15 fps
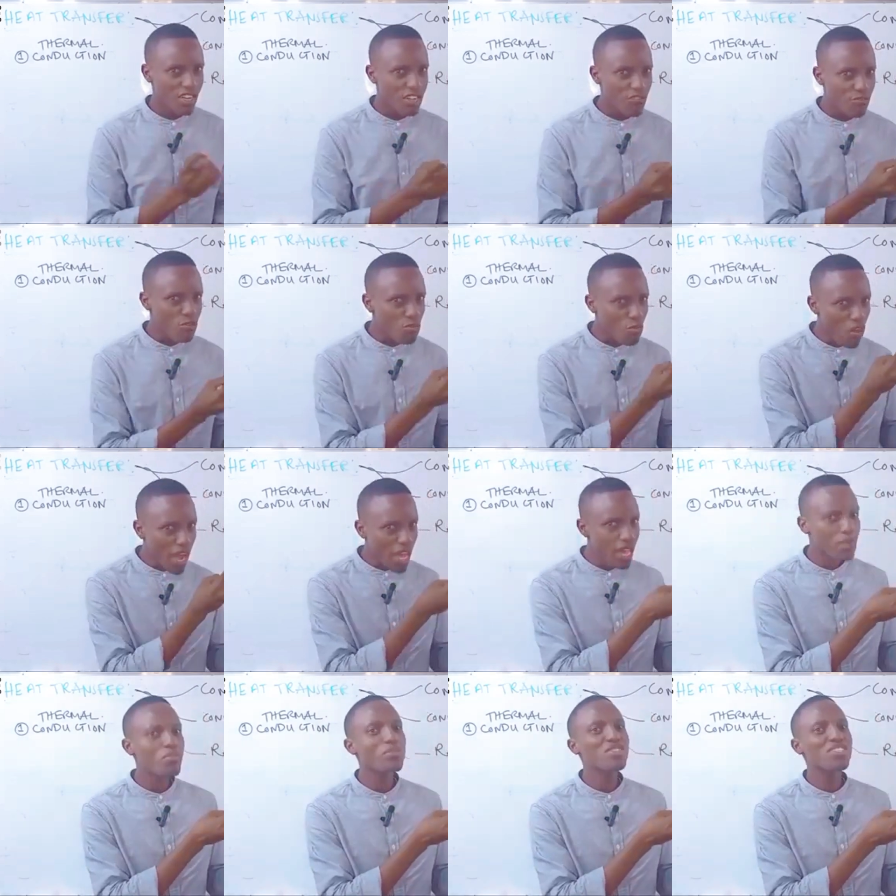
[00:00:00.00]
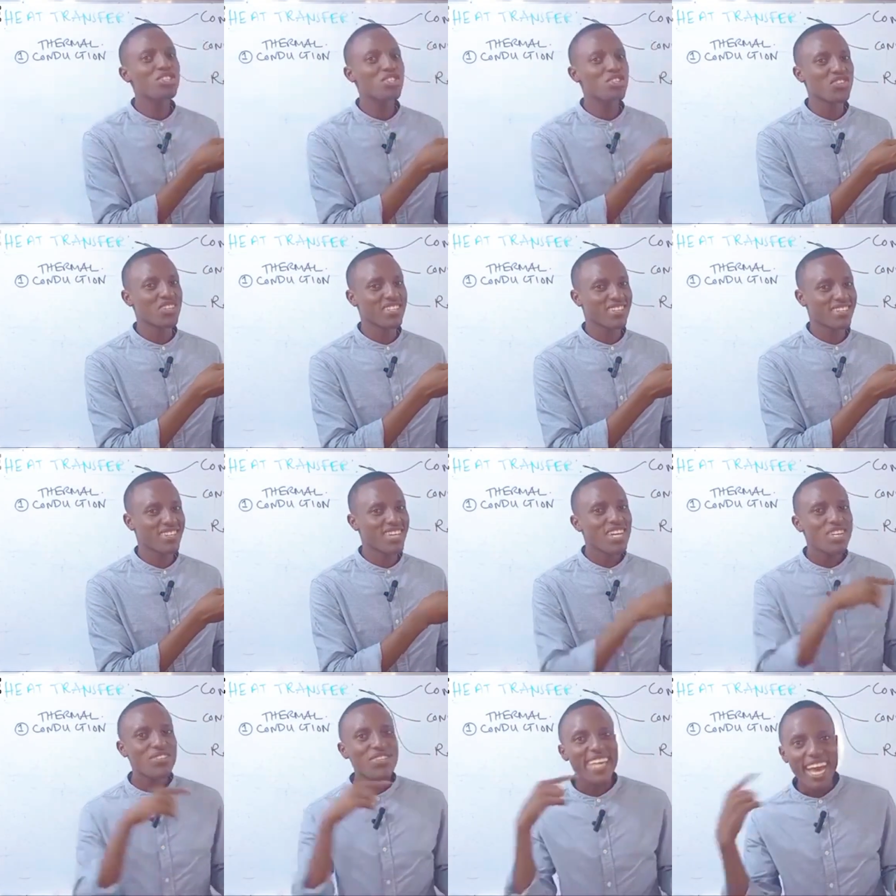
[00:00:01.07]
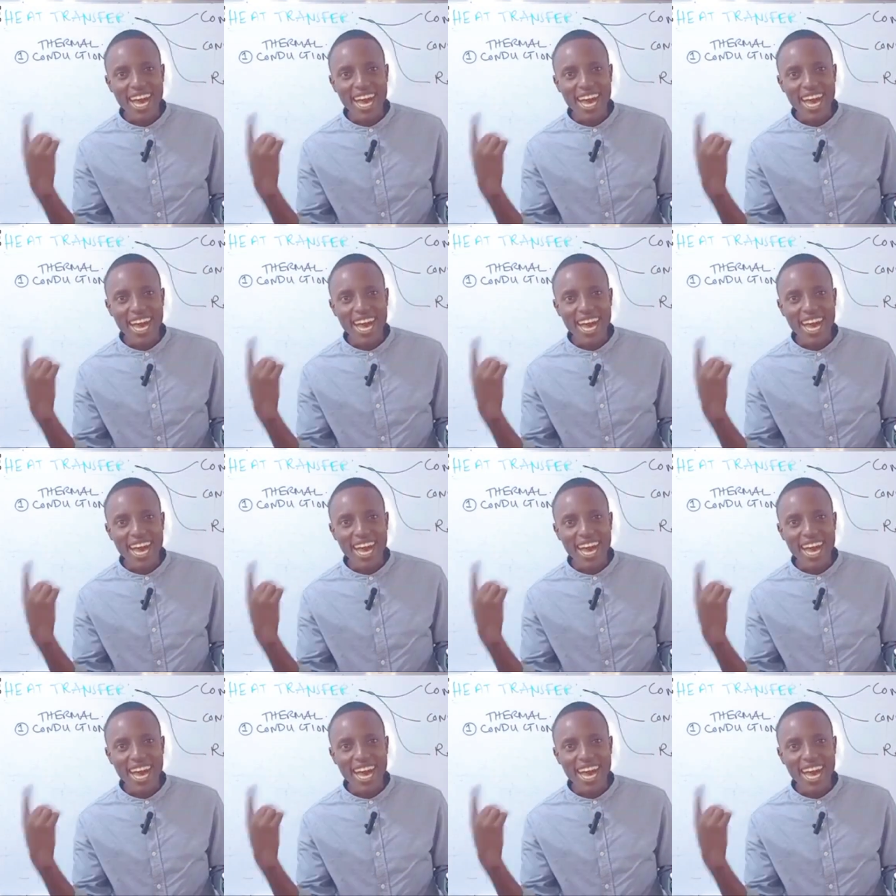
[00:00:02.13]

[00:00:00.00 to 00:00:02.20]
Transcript: from one position to the